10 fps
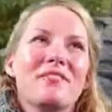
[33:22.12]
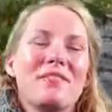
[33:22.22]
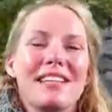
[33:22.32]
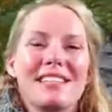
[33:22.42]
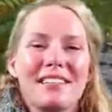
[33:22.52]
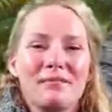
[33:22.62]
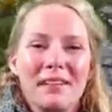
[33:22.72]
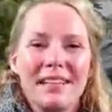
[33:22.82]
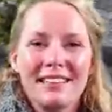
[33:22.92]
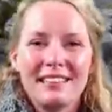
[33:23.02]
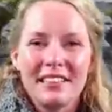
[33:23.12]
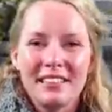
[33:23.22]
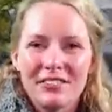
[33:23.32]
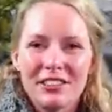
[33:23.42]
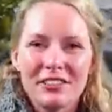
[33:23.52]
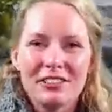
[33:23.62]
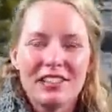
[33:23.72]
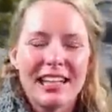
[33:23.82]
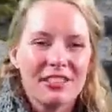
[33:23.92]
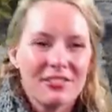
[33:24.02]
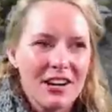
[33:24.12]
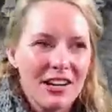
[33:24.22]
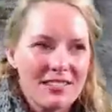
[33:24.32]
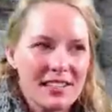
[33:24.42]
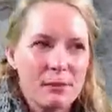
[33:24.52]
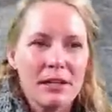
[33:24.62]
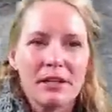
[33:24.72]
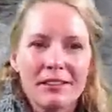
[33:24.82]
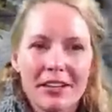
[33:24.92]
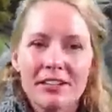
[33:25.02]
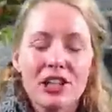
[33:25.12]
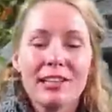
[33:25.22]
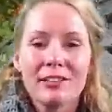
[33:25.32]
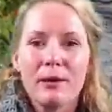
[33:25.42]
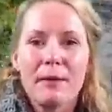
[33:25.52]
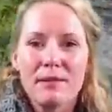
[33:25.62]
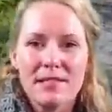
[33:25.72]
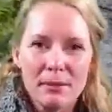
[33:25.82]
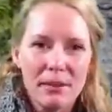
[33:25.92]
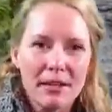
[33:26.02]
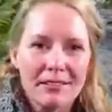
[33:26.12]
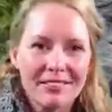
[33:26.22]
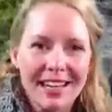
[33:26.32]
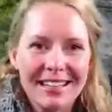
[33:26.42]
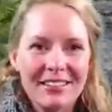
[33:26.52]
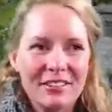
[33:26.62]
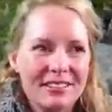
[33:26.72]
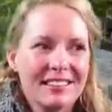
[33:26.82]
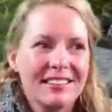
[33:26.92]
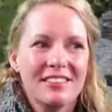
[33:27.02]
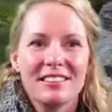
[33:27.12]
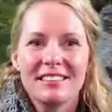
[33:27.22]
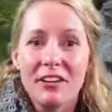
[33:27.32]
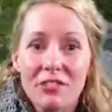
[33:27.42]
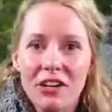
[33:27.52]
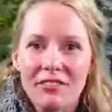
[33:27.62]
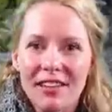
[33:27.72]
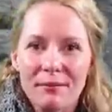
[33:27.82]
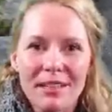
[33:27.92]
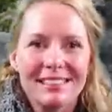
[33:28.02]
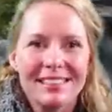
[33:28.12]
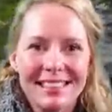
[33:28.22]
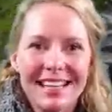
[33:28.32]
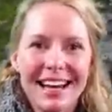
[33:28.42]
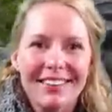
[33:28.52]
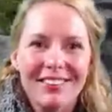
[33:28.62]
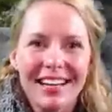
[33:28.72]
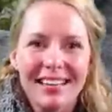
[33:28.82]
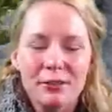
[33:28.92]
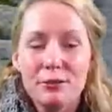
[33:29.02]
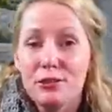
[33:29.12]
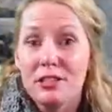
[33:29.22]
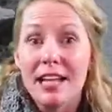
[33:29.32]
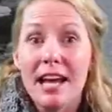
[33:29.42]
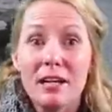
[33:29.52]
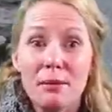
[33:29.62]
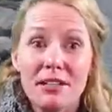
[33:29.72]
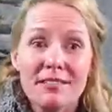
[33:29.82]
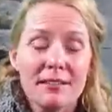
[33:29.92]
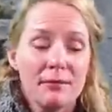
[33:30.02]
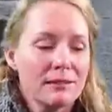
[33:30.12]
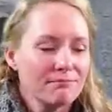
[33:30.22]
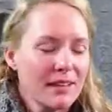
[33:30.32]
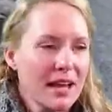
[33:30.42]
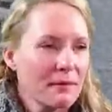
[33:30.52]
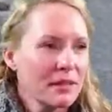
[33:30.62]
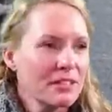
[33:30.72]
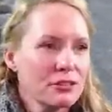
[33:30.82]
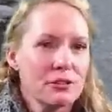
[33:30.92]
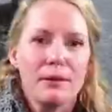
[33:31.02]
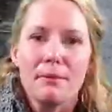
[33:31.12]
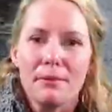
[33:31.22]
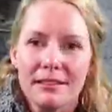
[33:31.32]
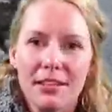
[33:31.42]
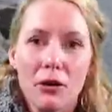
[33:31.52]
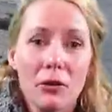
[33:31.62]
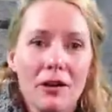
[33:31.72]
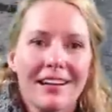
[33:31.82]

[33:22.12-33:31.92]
or imagine being the daredevil who shot the falls in the barrel, or shot the rapids in the barrel, right? Who there are several of them that did that, right? Who's just gotten the barrel and said, "Well, I'm going to shoot the rapids," or,